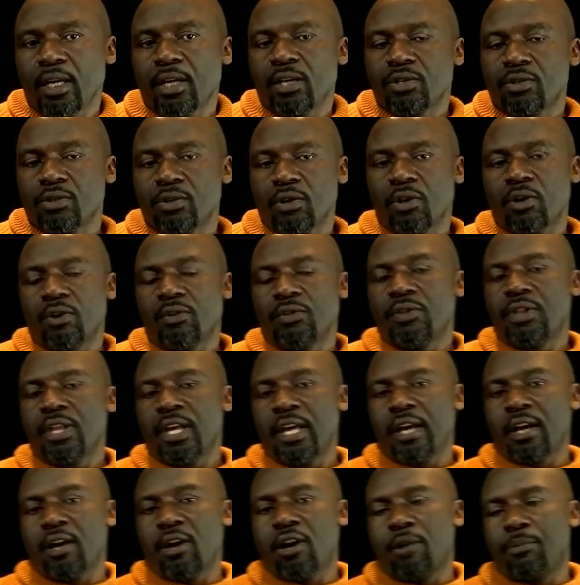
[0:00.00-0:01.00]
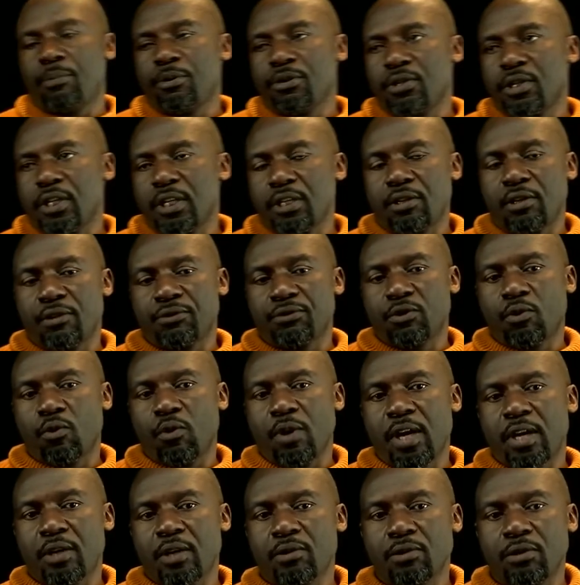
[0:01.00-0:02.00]
So the opposite of
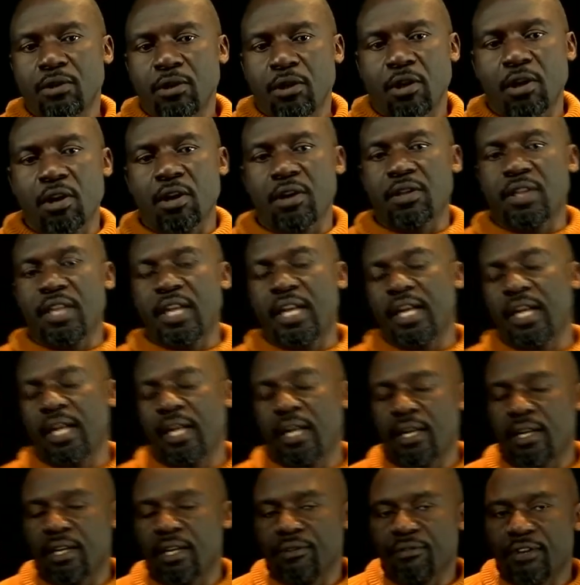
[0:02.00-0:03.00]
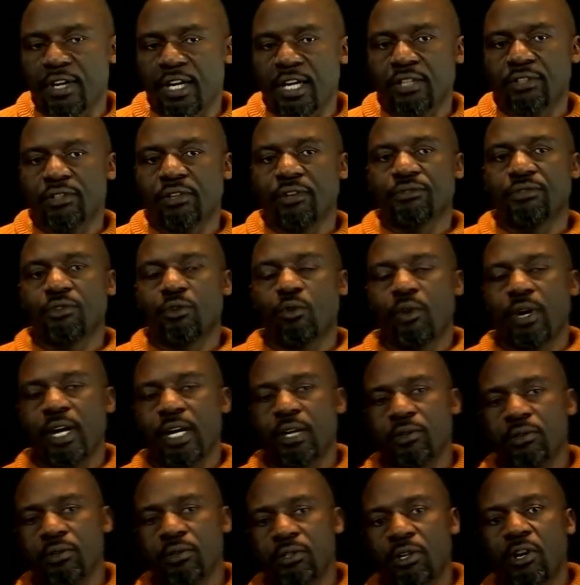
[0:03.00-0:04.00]
square root, or the reverse of square
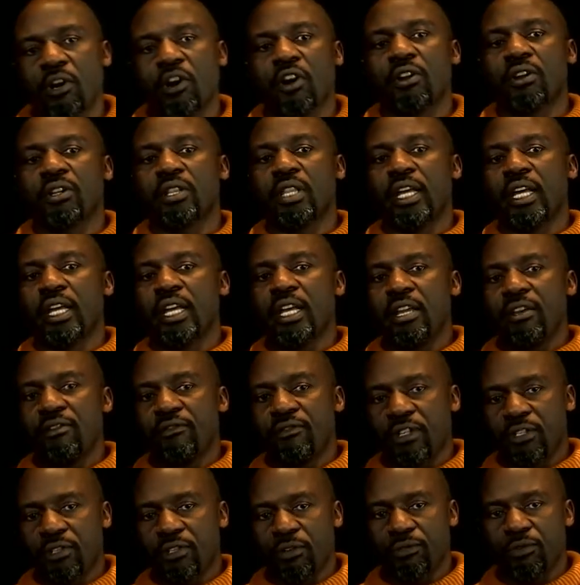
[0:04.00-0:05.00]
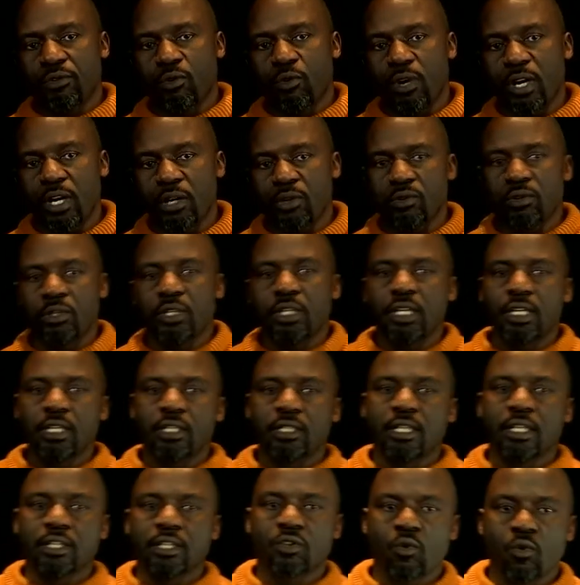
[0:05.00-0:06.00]
root, or the inverse of square root is
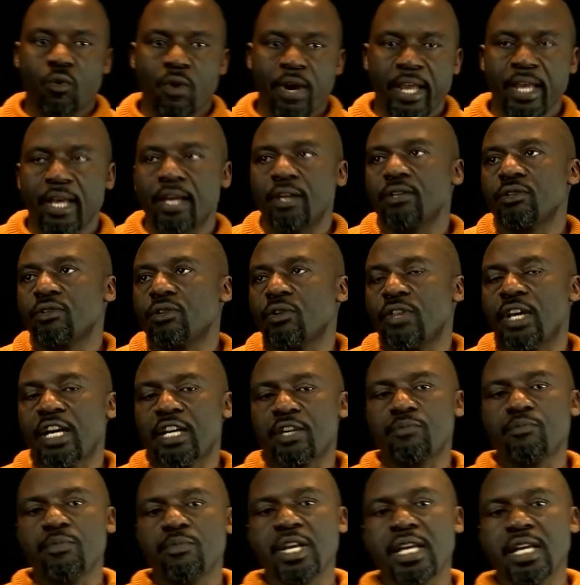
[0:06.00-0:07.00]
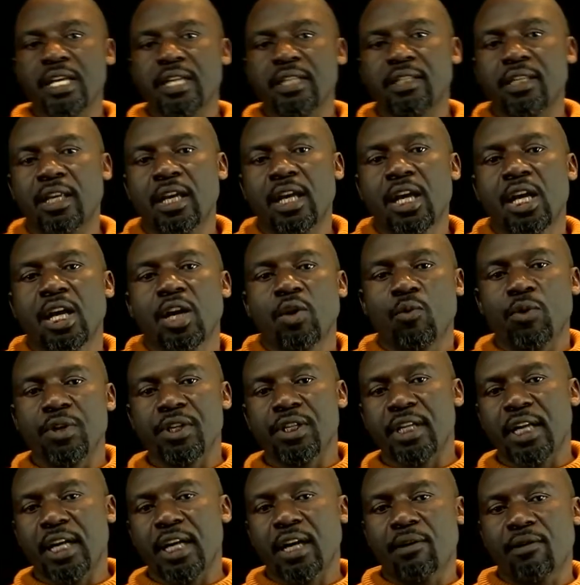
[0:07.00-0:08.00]
the square. So that means we
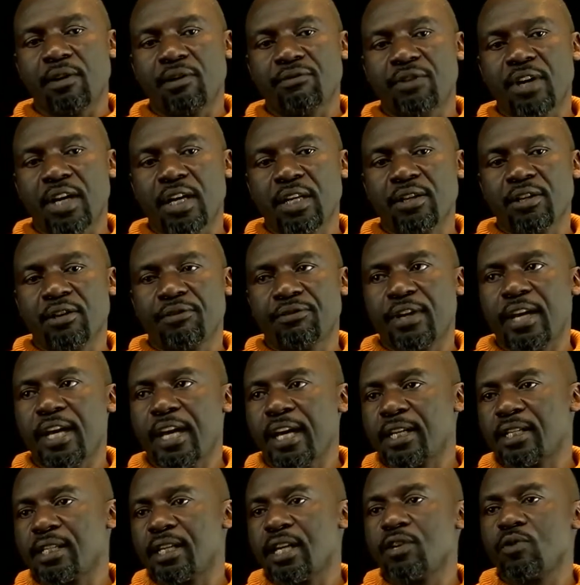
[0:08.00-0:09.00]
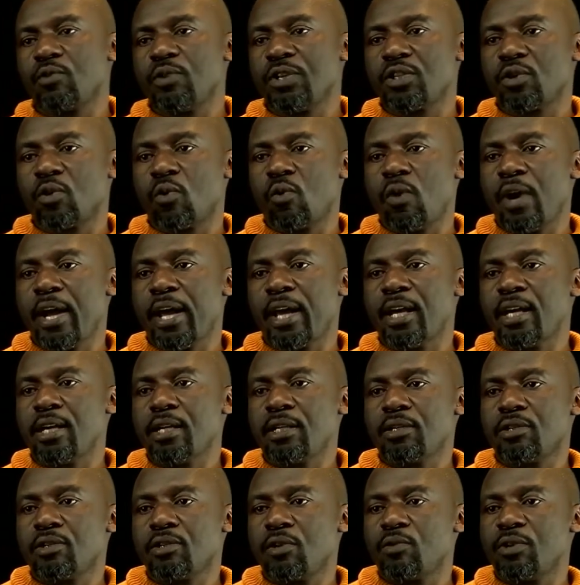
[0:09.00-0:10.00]
take our value of x and we square.
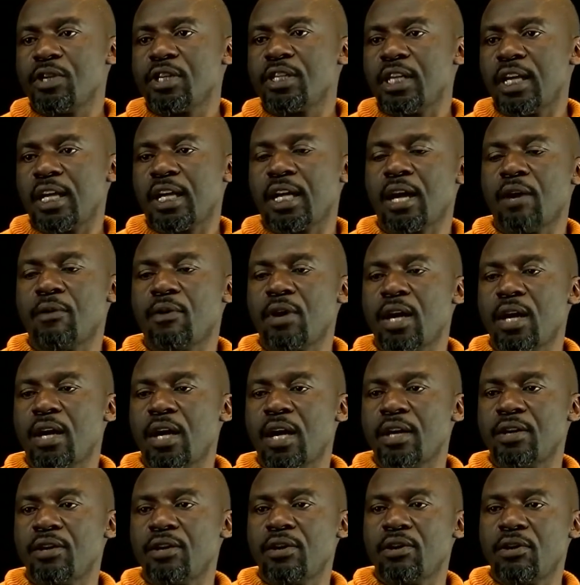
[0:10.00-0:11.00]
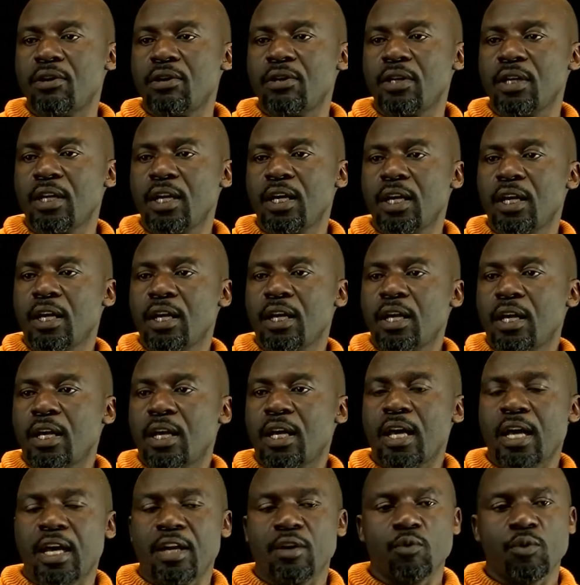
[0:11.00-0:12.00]
So we take our unknown
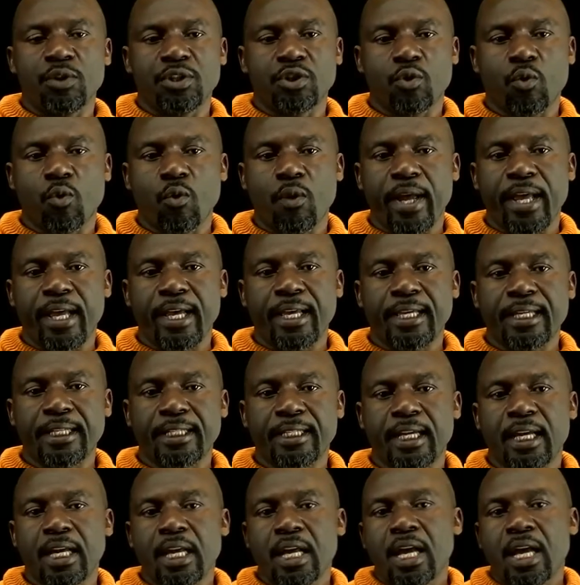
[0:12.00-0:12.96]
and we square it.